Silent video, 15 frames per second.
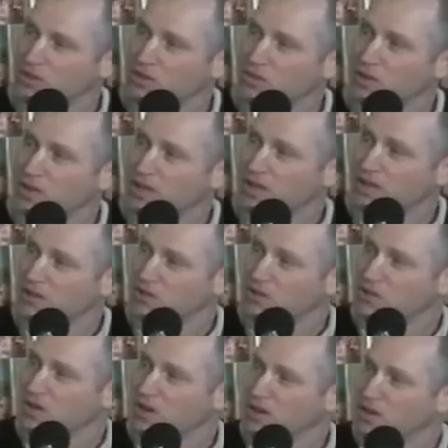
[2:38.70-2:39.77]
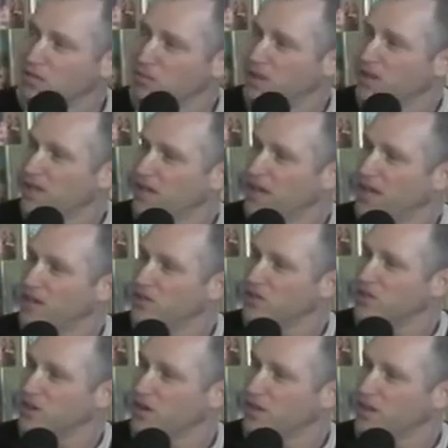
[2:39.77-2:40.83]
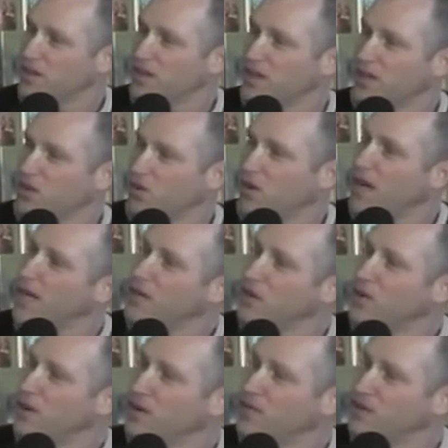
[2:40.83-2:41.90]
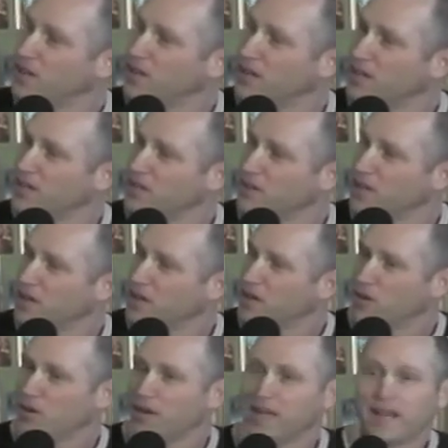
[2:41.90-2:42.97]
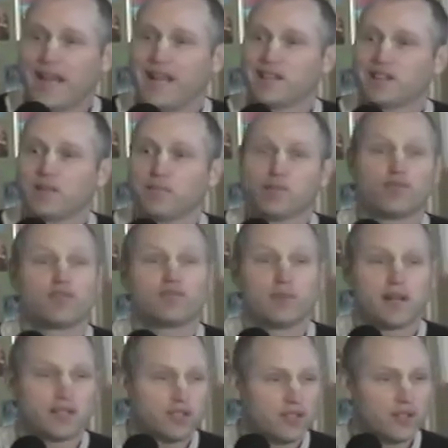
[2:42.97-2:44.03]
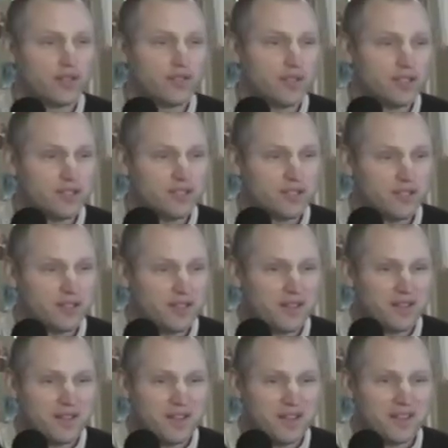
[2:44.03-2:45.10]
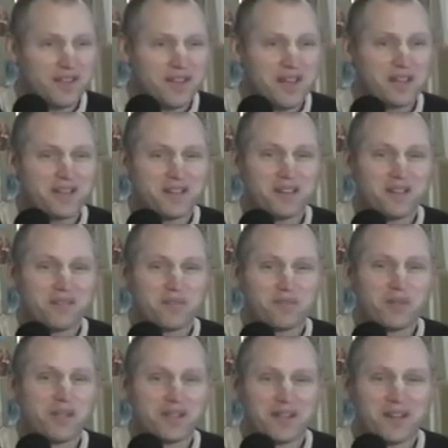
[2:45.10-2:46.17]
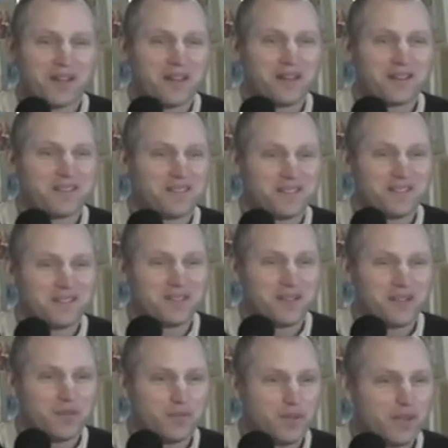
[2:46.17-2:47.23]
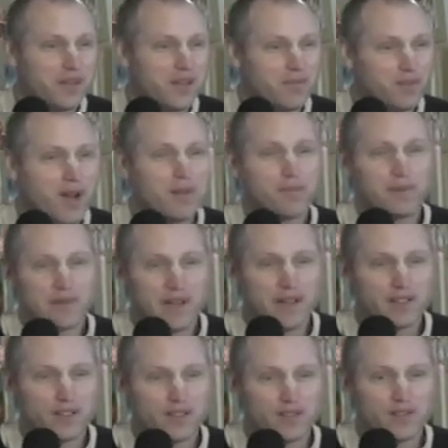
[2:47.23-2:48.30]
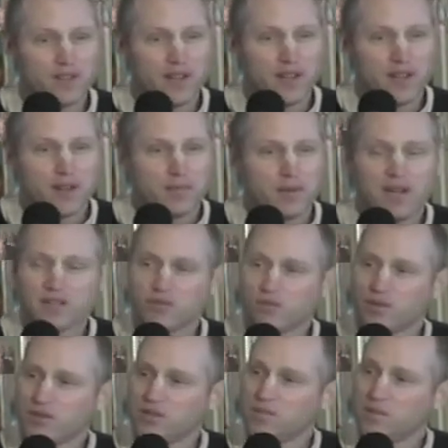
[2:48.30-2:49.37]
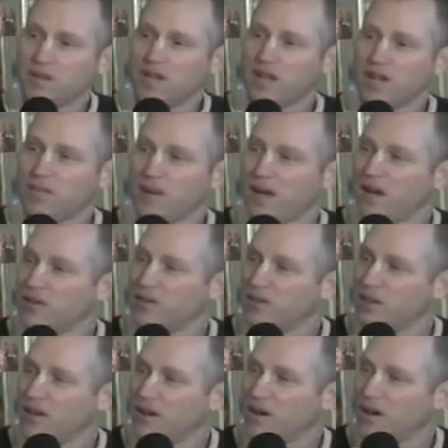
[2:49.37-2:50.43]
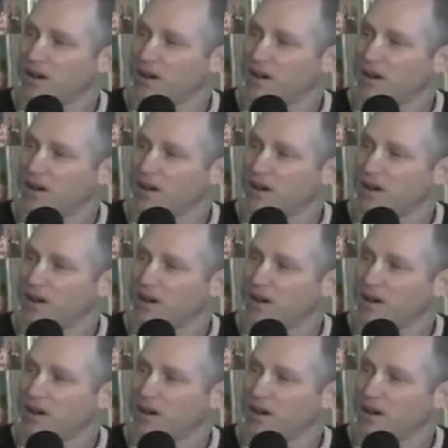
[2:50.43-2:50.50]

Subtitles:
as we lose our humility and start thinking, oh, I know everything, or I can't improve my service, then we become non-productive. But as we are speaking about